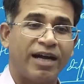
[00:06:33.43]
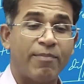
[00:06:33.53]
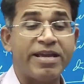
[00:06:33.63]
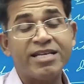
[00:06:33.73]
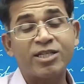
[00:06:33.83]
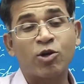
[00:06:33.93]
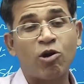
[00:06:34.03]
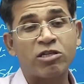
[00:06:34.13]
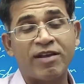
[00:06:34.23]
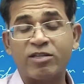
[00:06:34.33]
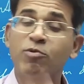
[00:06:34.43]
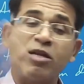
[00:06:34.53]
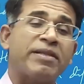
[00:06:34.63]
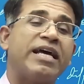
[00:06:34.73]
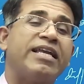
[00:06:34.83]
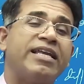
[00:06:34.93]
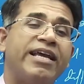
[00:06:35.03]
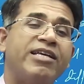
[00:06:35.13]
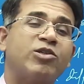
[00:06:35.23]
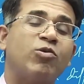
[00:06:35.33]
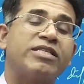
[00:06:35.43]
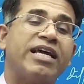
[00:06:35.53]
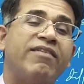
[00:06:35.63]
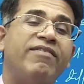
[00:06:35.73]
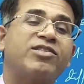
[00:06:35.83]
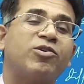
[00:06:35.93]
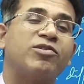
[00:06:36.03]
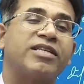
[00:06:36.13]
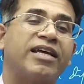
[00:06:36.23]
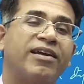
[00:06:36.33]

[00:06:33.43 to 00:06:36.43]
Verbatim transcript: of east coast west coast east coast west coast